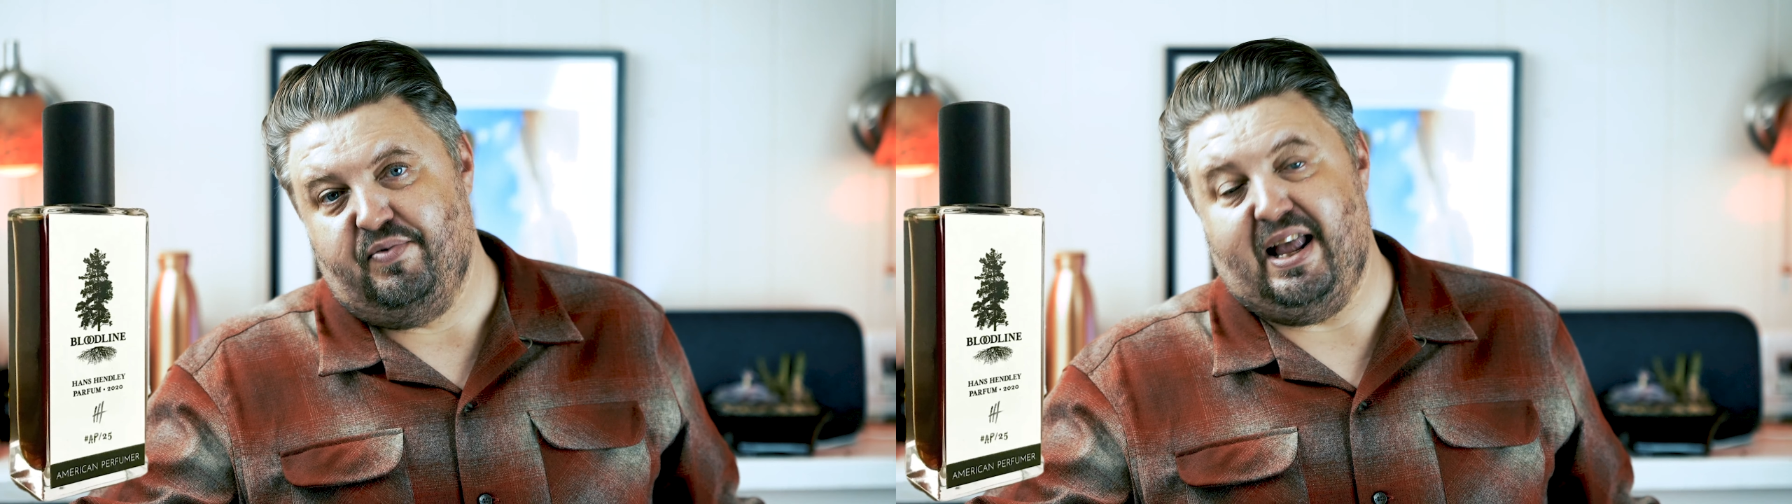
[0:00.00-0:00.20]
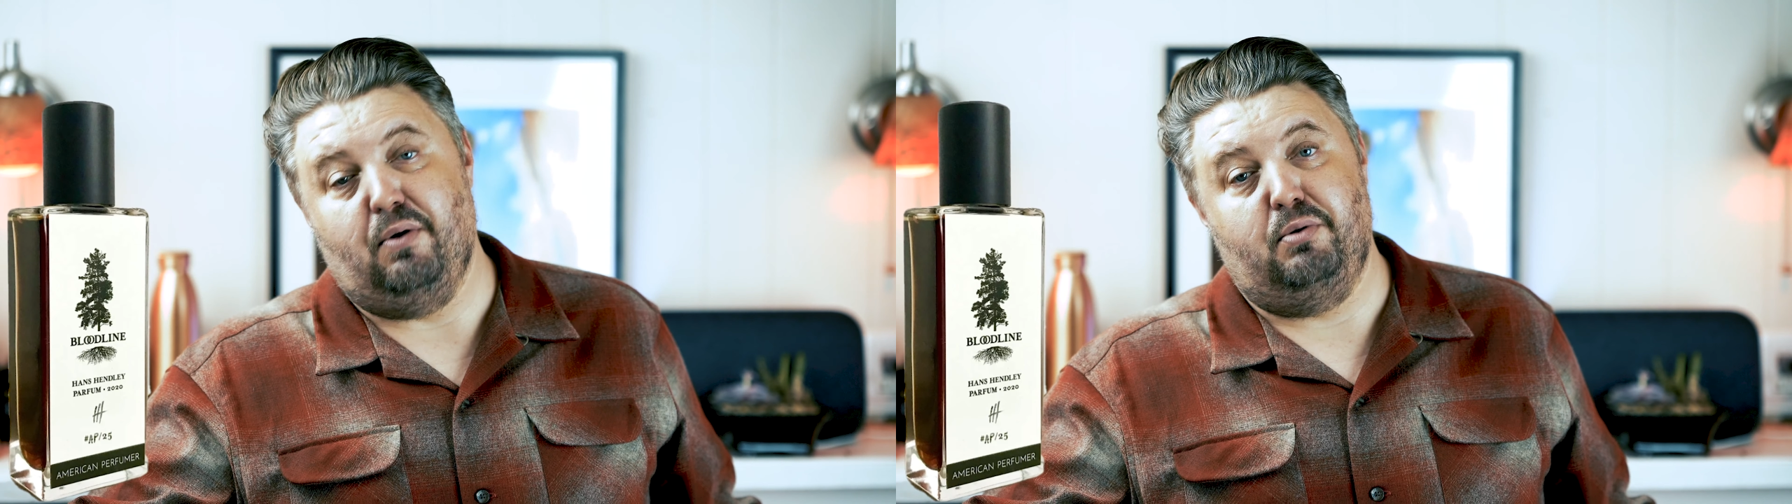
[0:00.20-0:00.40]

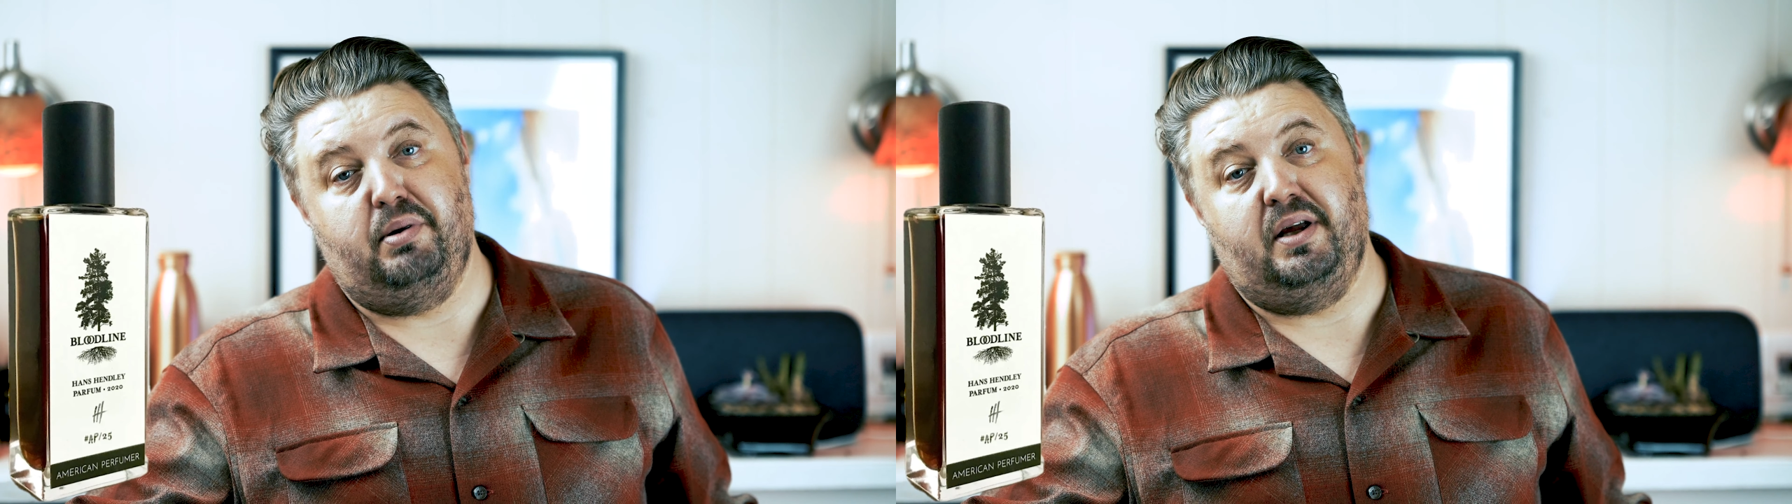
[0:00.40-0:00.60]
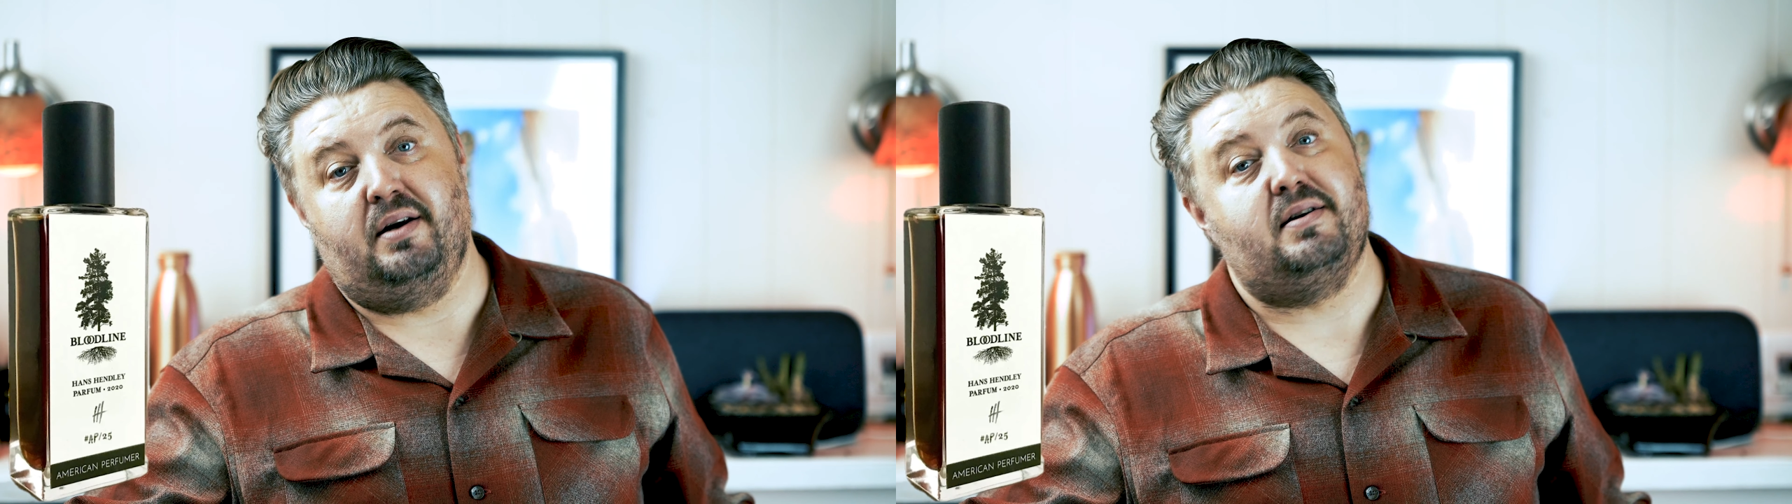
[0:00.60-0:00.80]
that would
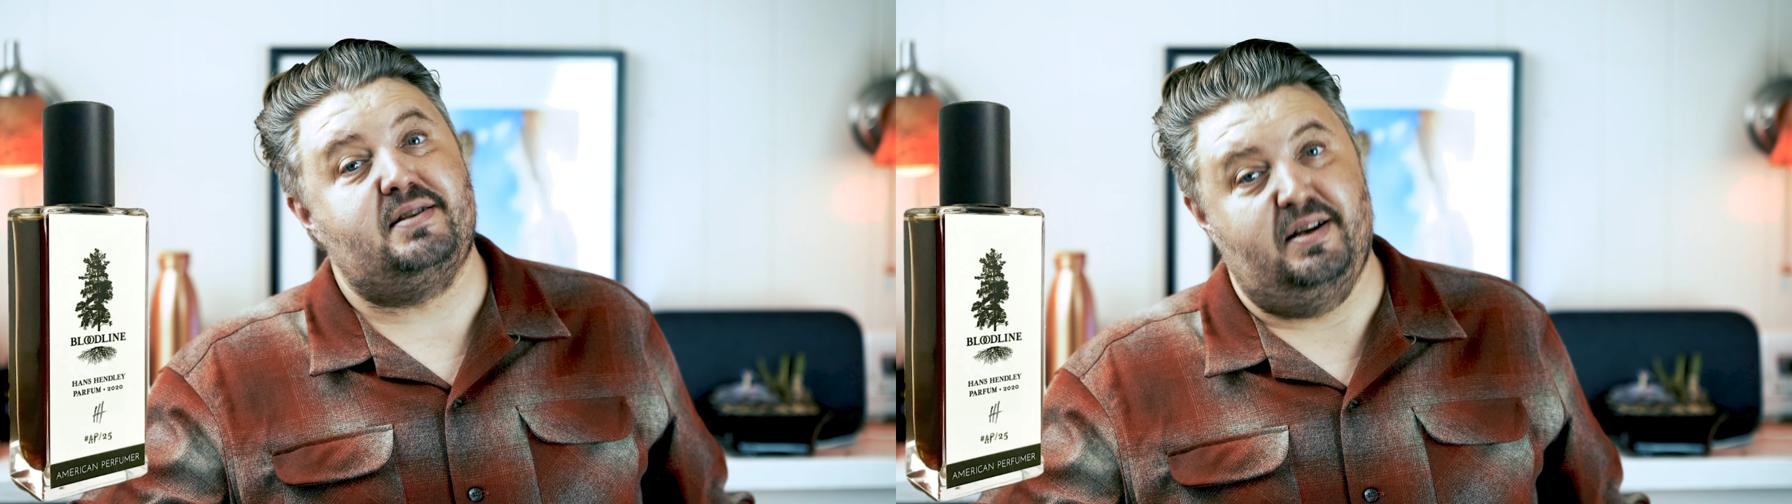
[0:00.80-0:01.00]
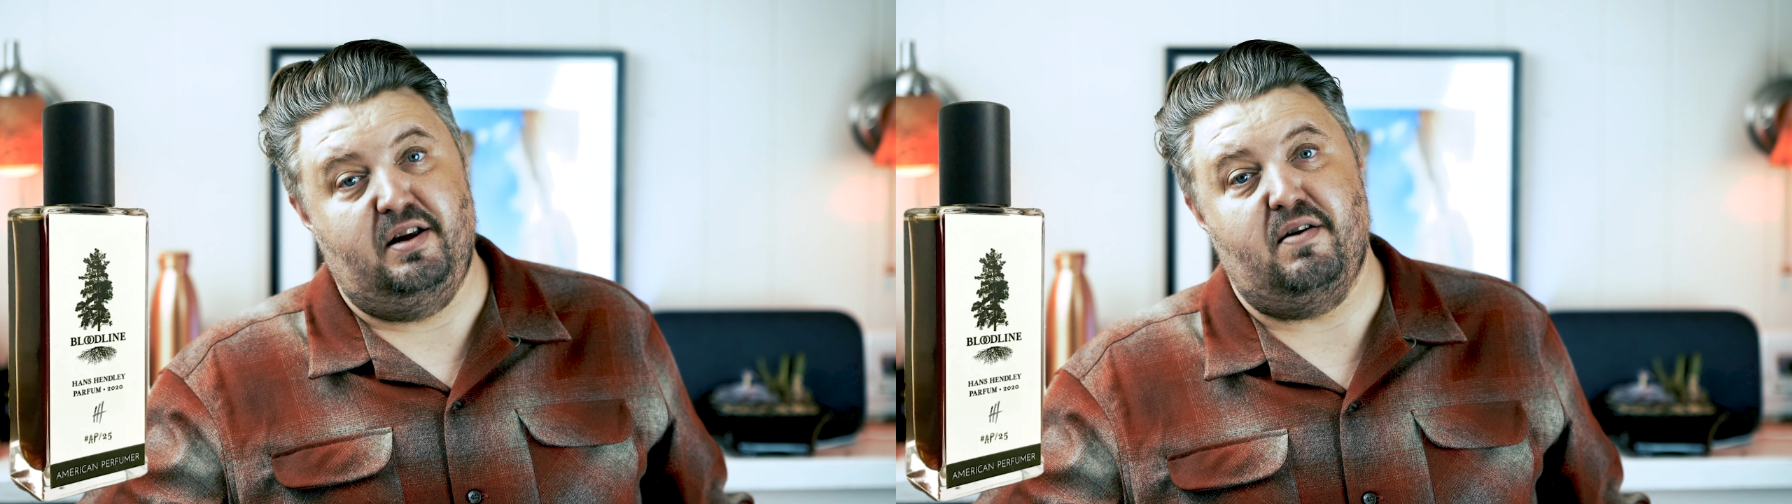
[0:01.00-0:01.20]
be
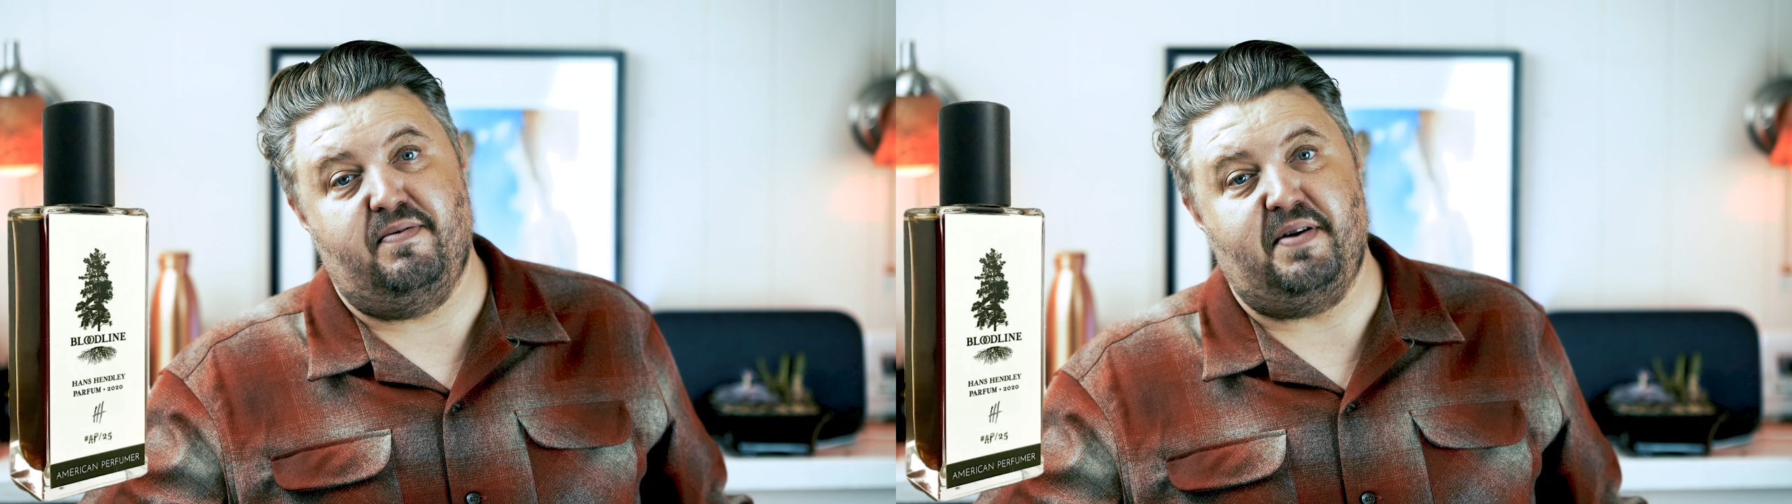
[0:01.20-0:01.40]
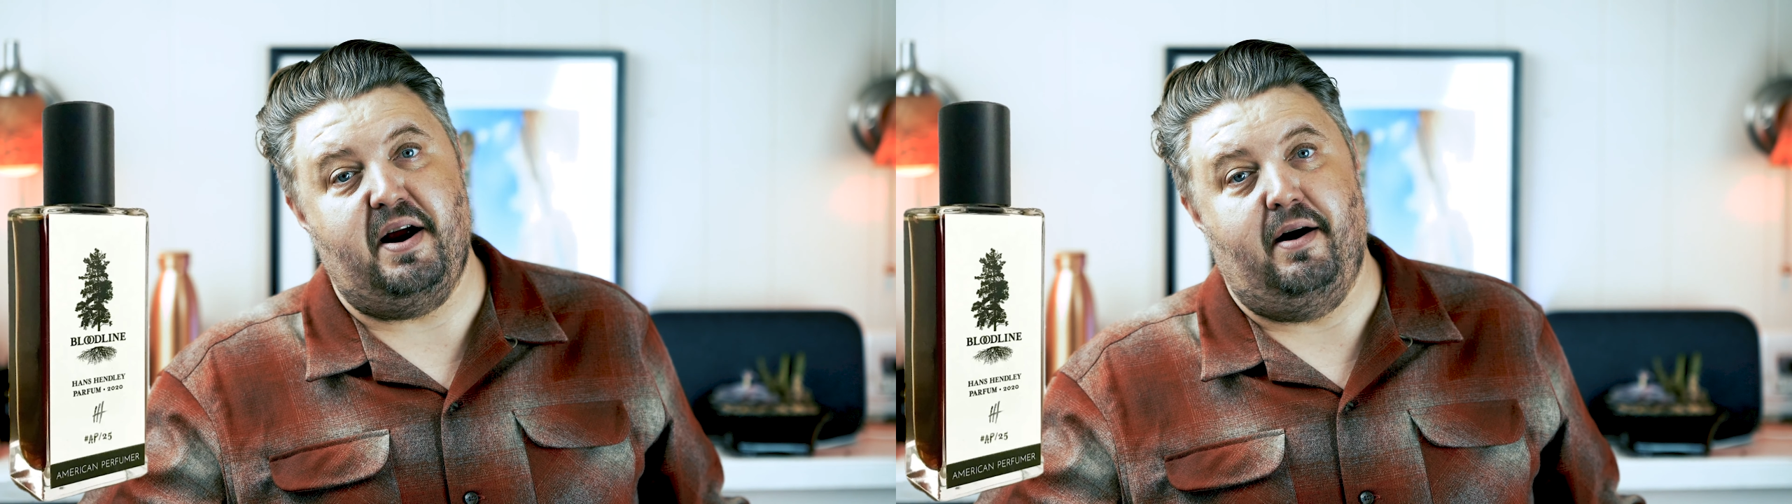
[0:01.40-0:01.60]
sitting
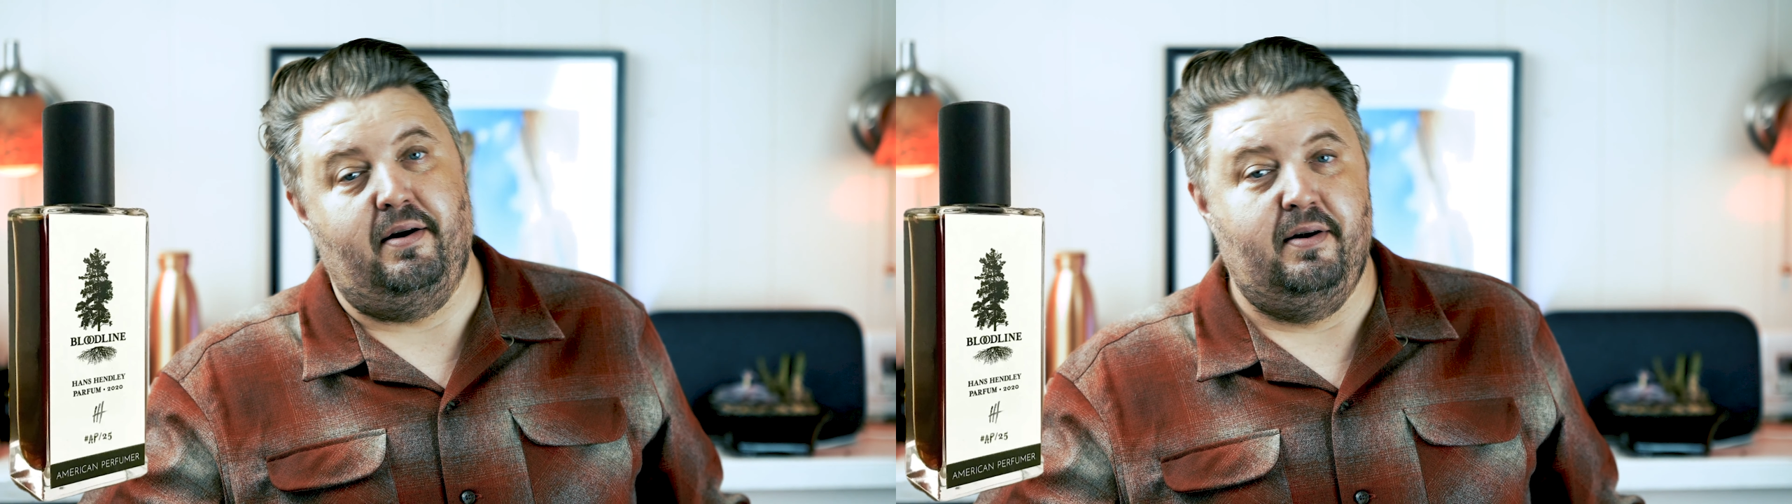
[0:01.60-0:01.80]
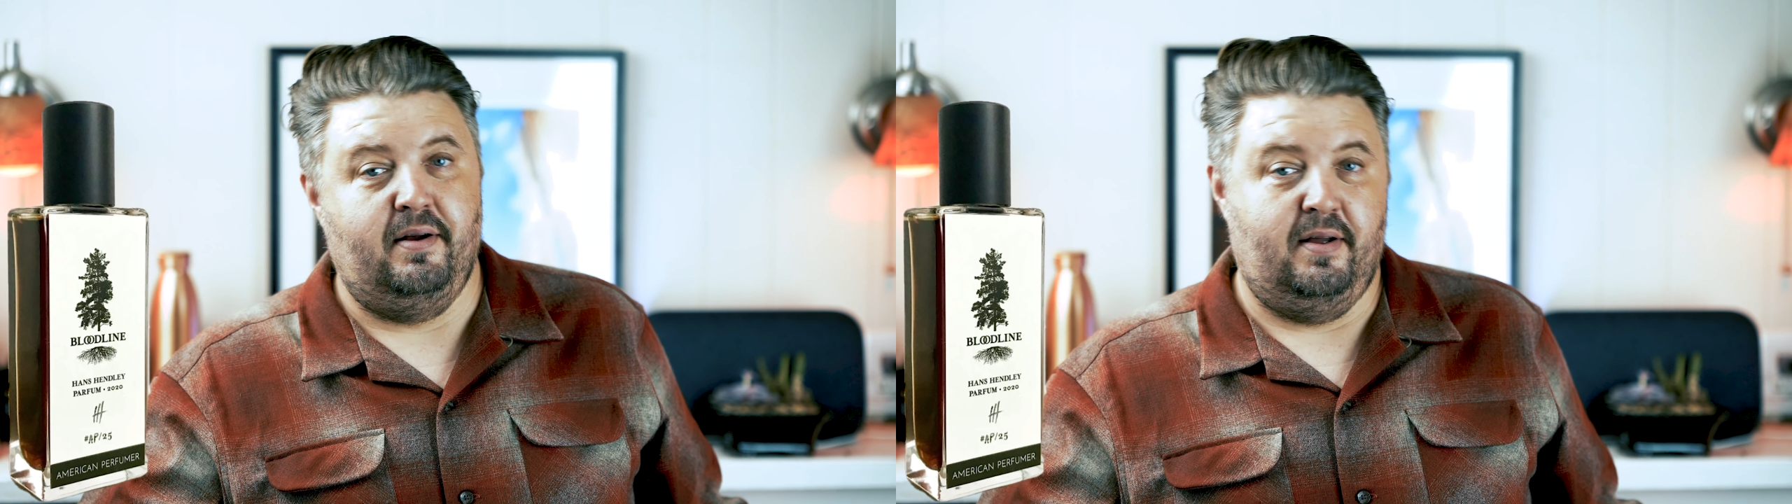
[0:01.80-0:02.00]
on fire.